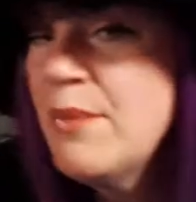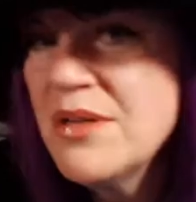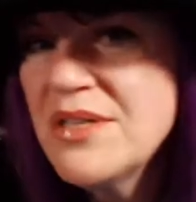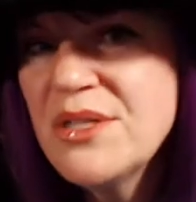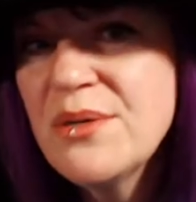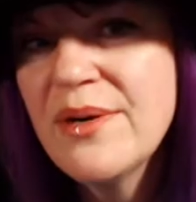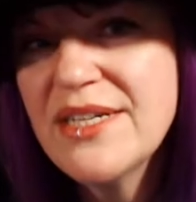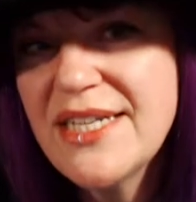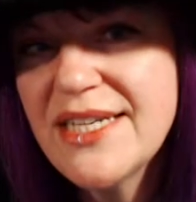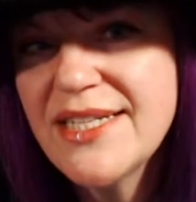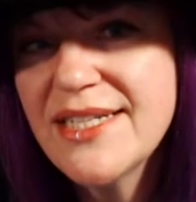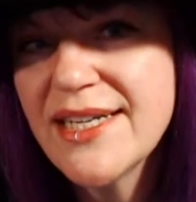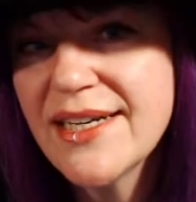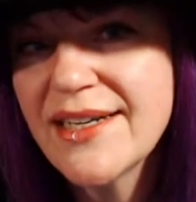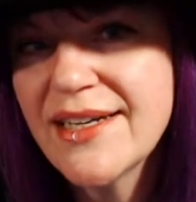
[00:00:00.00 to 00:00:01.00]
also
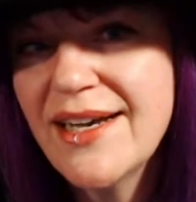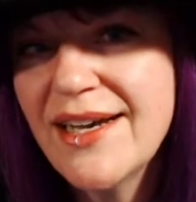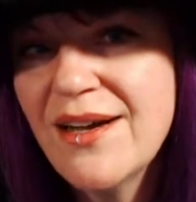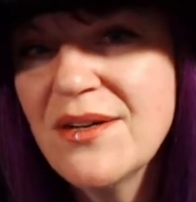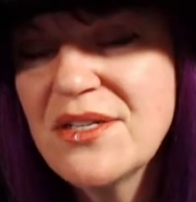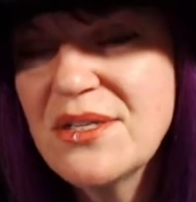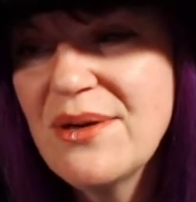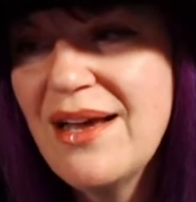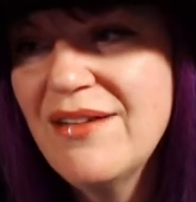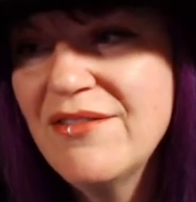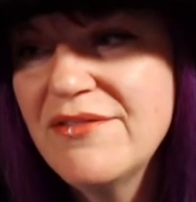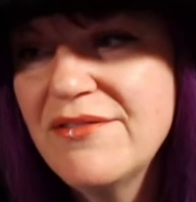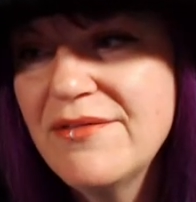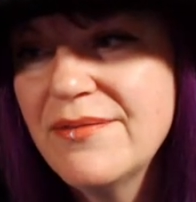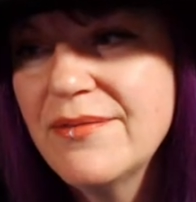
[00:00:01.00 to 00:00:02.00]
artistic. I also have,
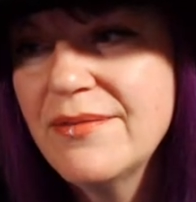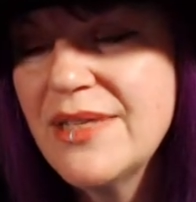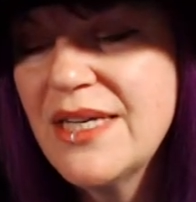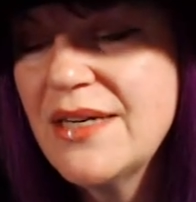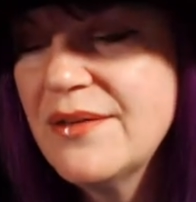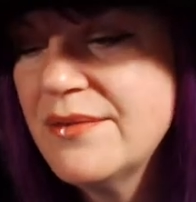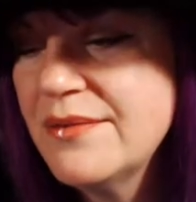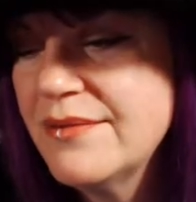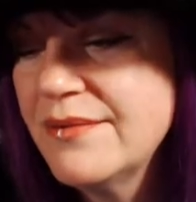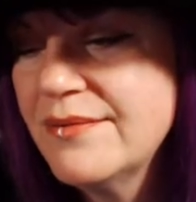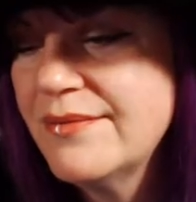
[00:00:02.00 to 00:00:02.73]
you know,